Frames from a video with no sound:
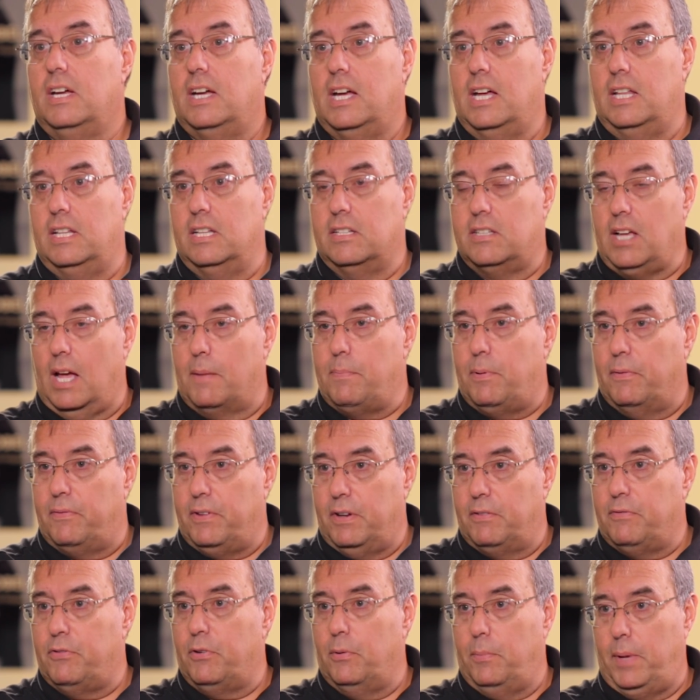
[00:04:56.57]
and the type of
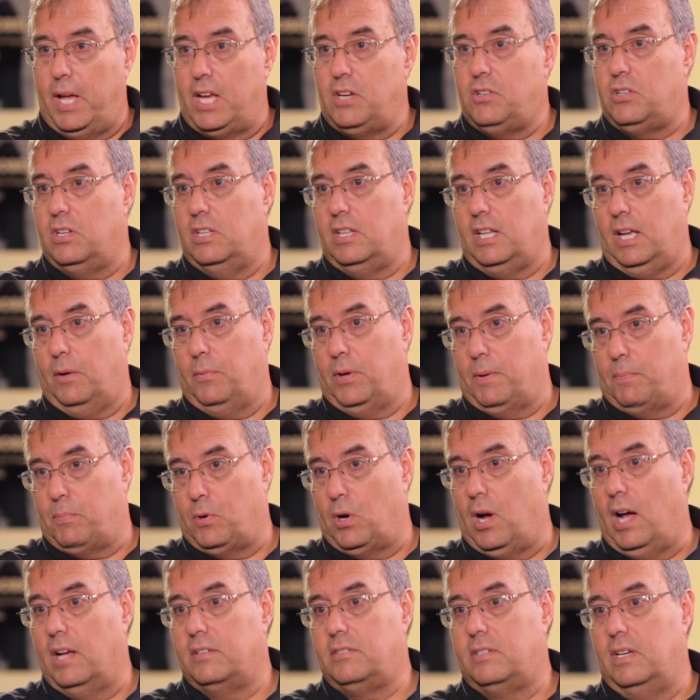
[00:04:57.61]
information that we
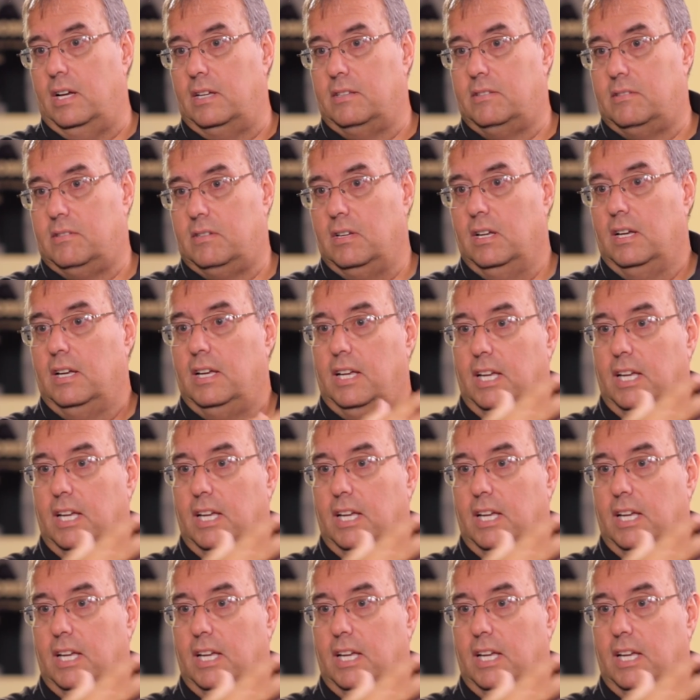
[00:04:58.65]
process